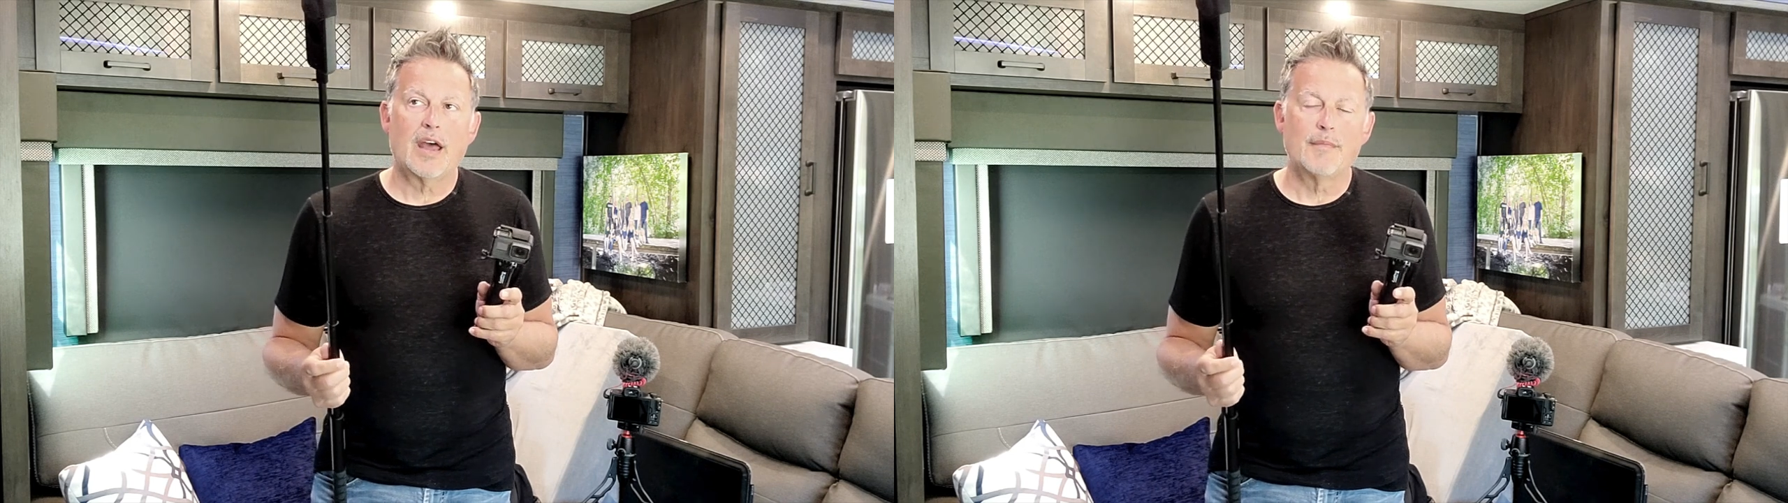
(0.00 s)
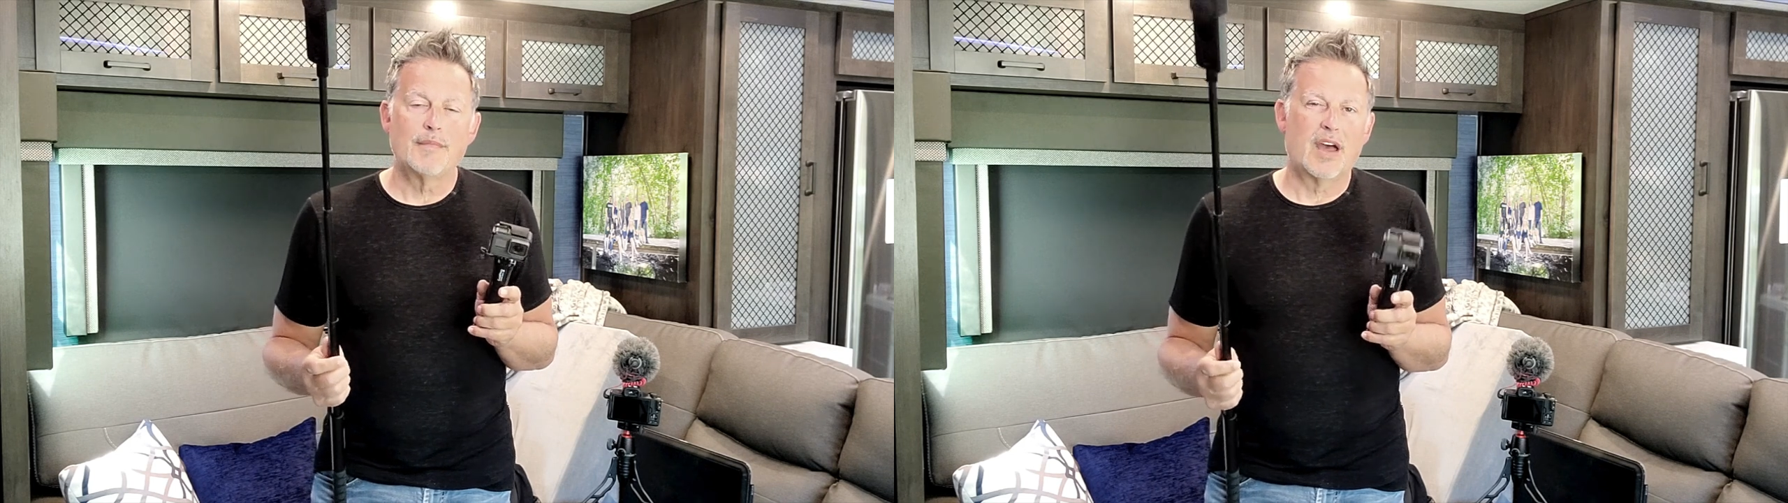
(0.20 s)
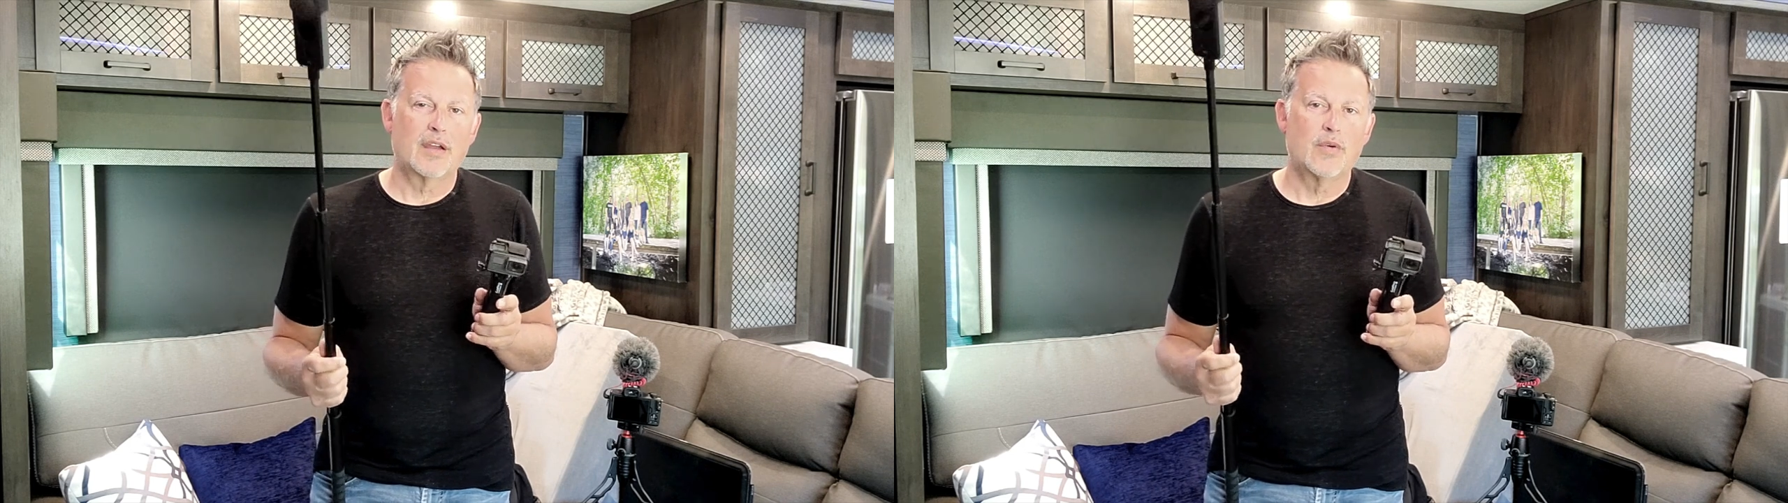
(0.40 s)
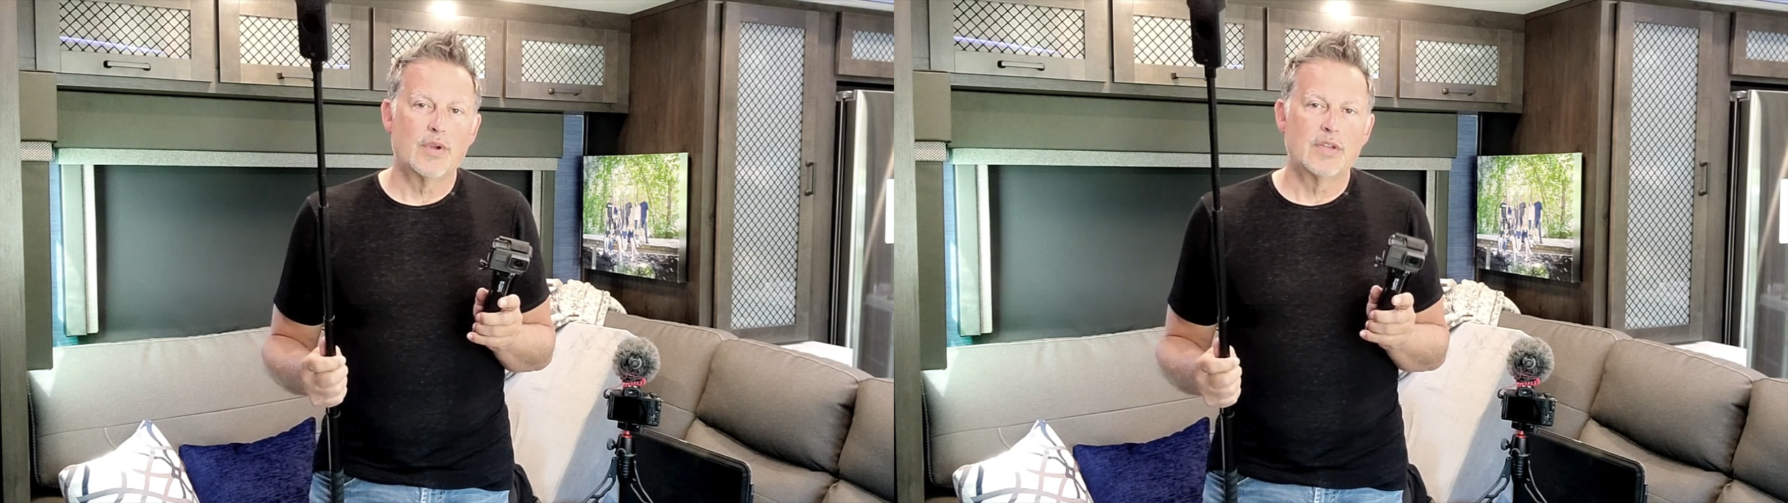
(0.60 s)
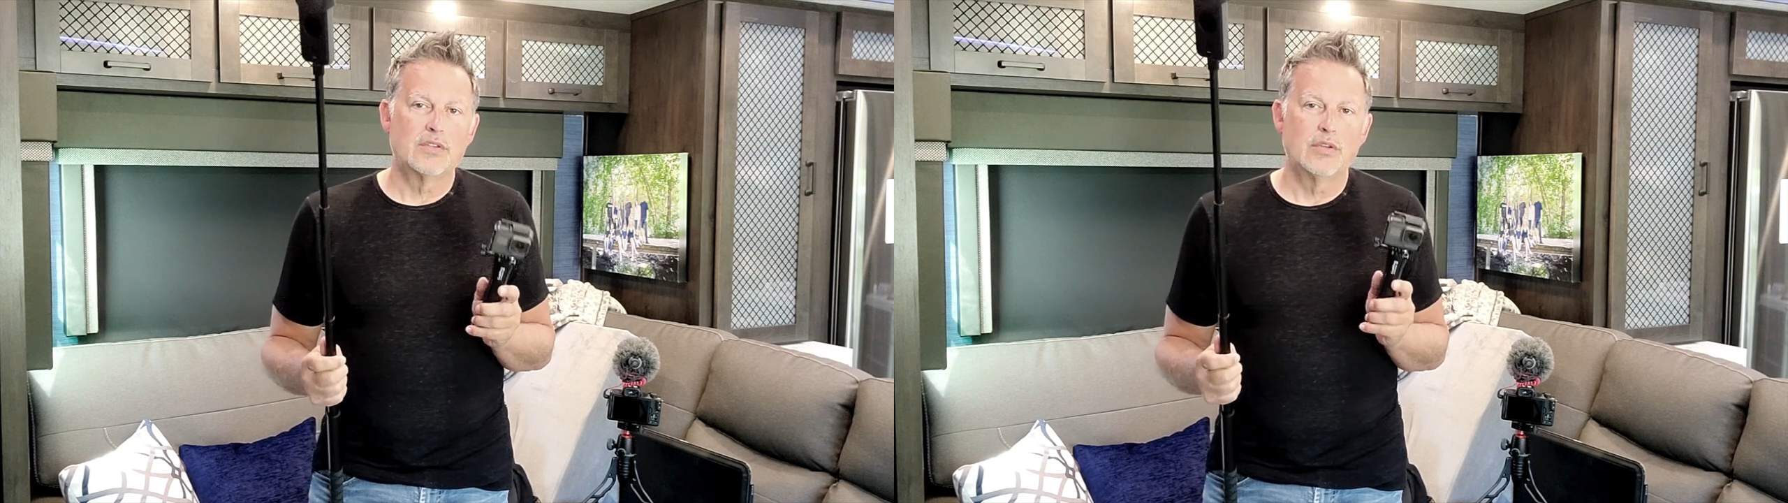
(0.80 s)
I'm not
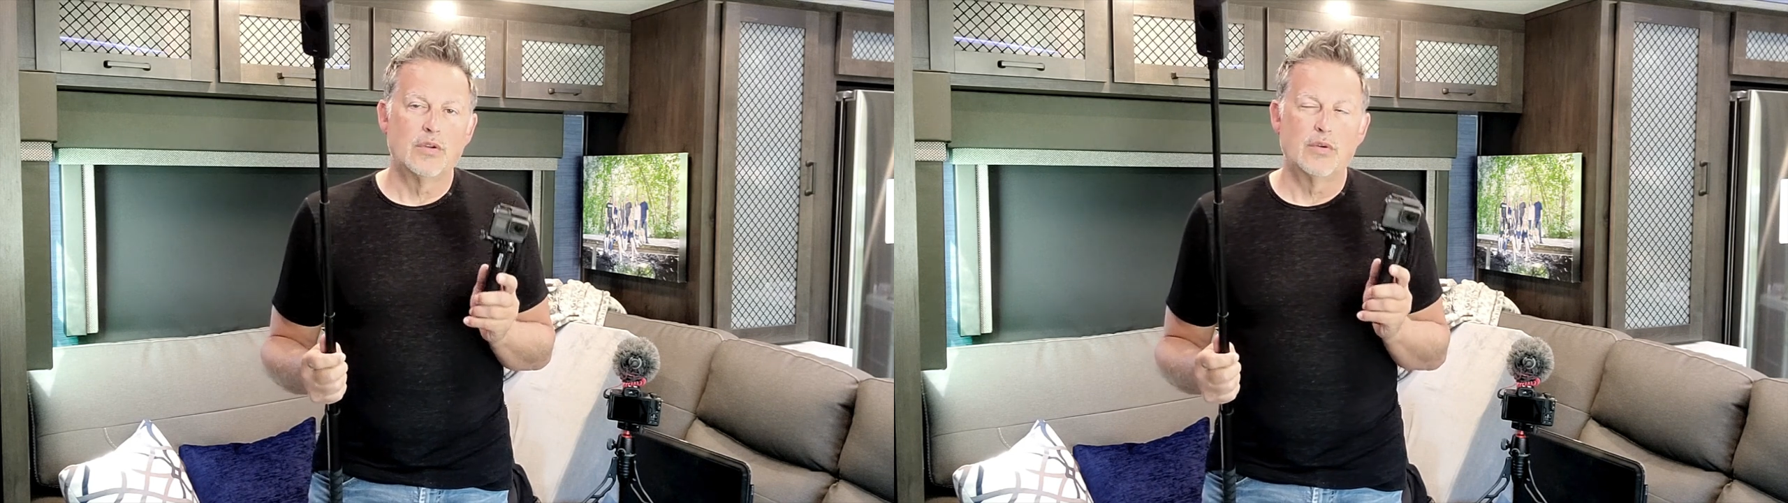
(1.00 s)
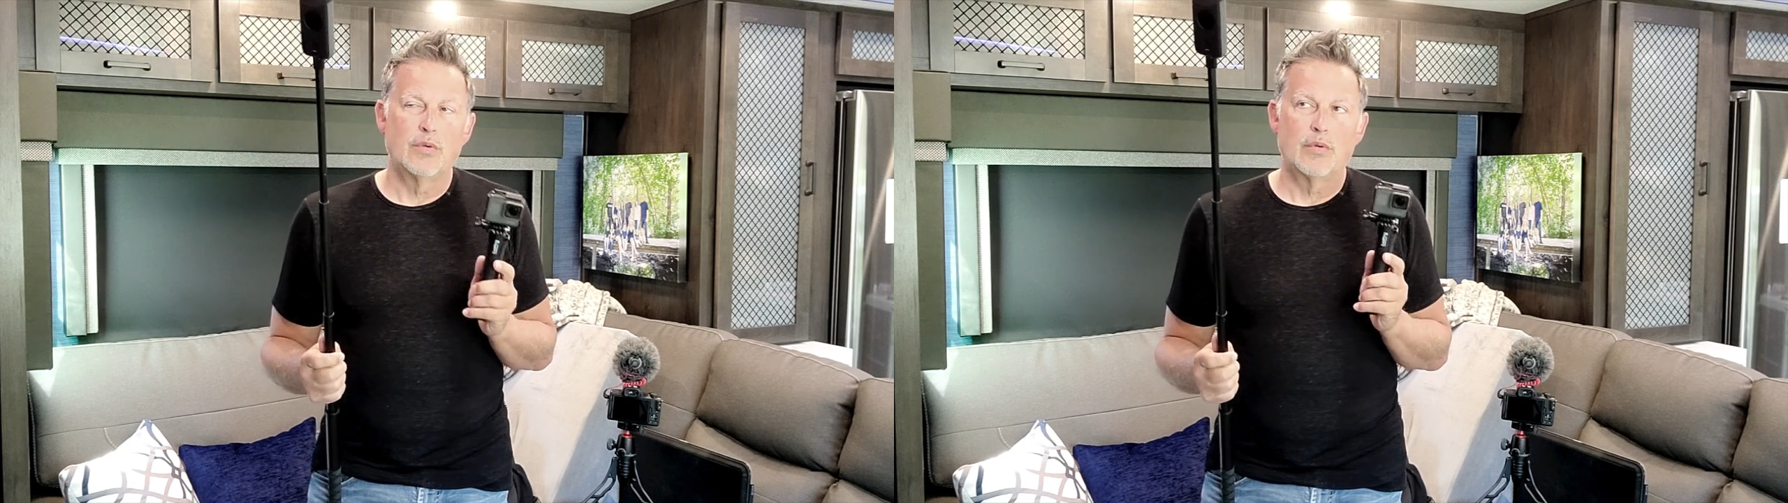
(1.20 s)
going to